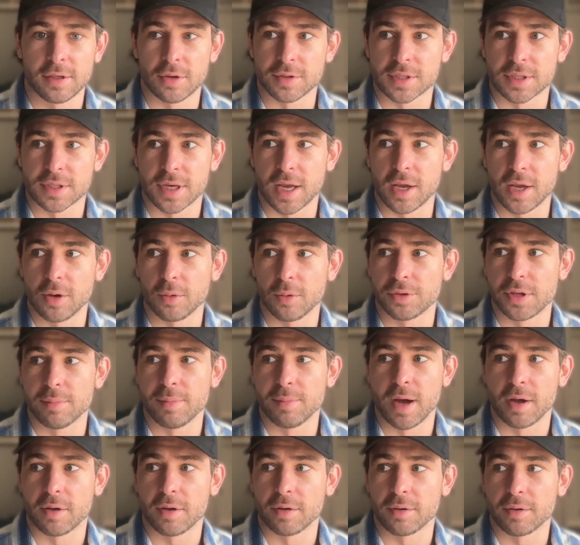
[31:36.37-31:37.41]
scale with the
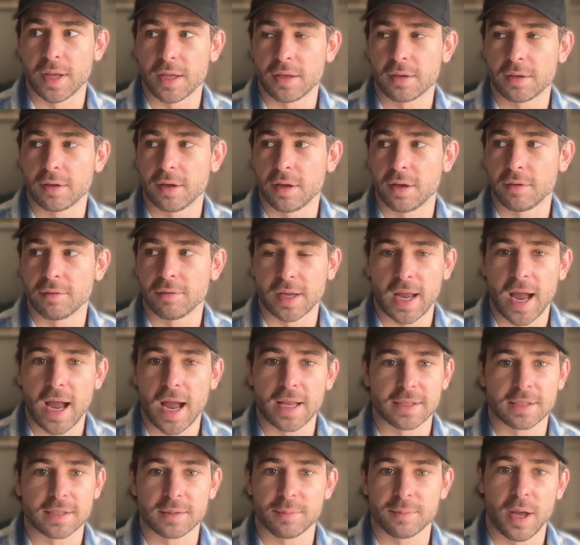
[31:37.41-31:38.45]
amount of like
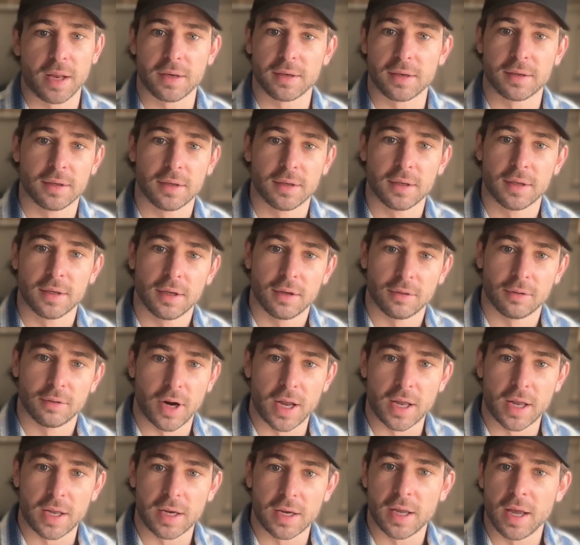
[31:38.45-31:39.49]
ad spend,
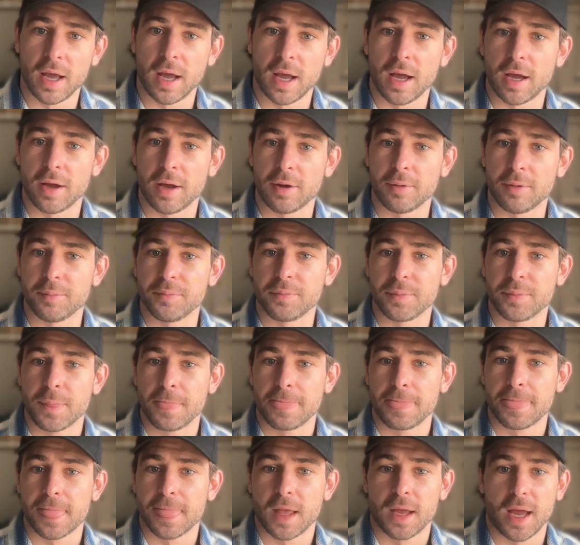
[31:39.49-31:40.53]
right?
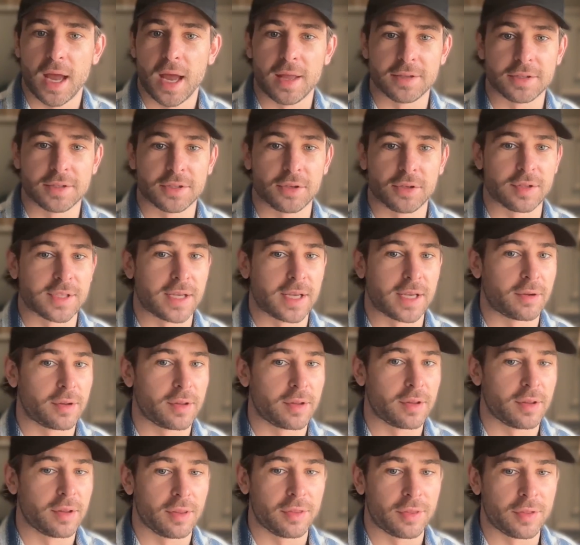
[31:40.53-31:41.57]
And so it's like,
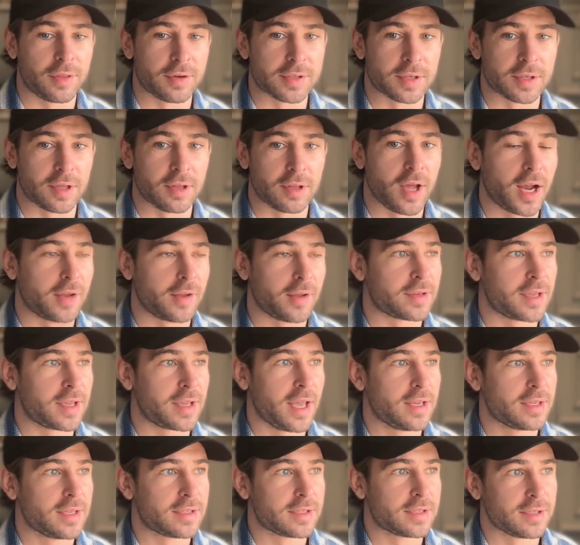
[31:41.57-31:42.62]
there's a lot of
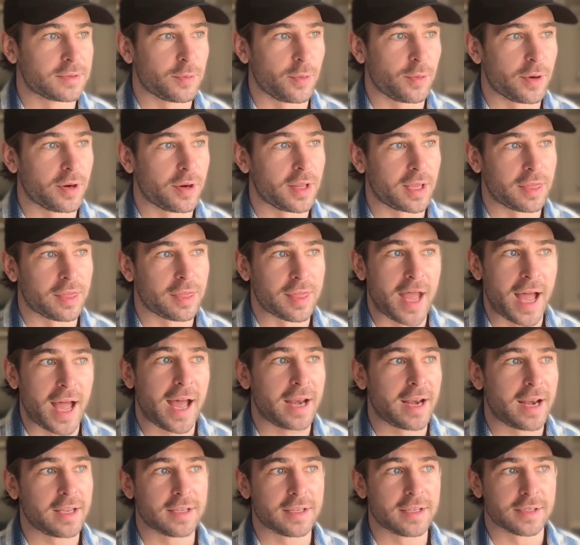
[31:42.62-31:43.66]
cases where like
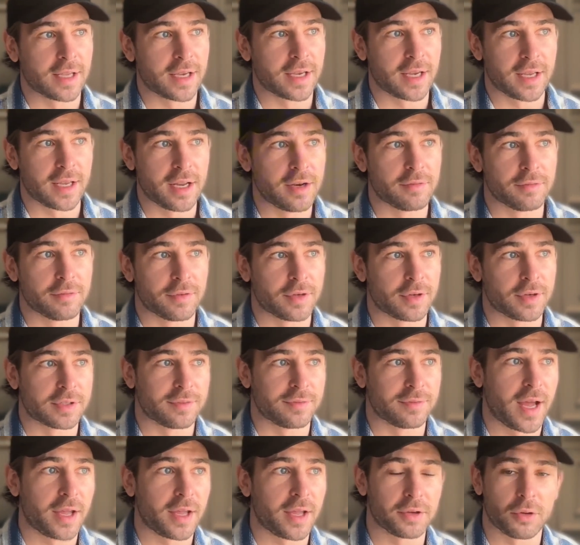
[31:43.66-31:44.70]
that is like an inverse
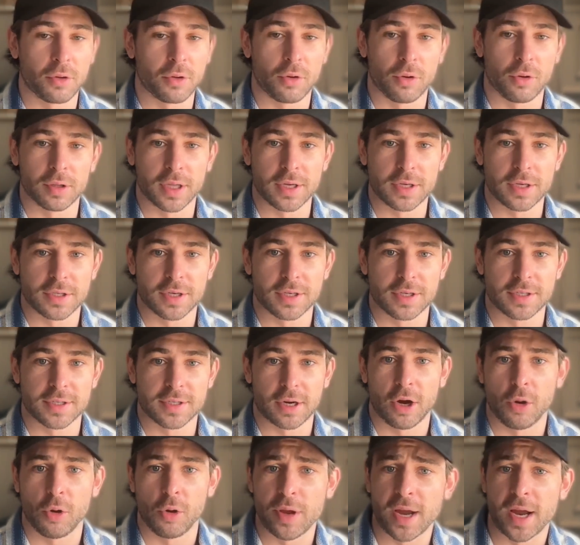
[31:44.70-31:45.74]
value correlation. It's
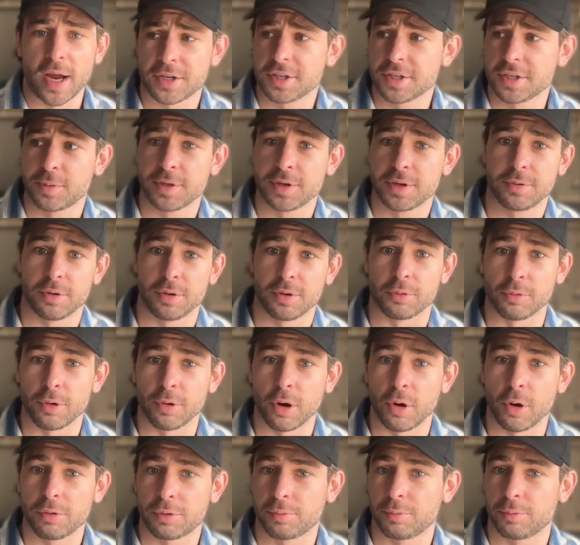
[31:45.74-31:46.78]
like, oh, we actually just went to a
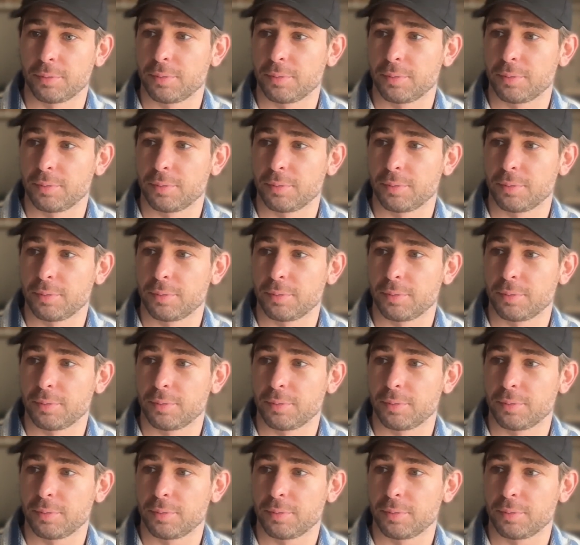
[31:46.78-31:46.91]
growth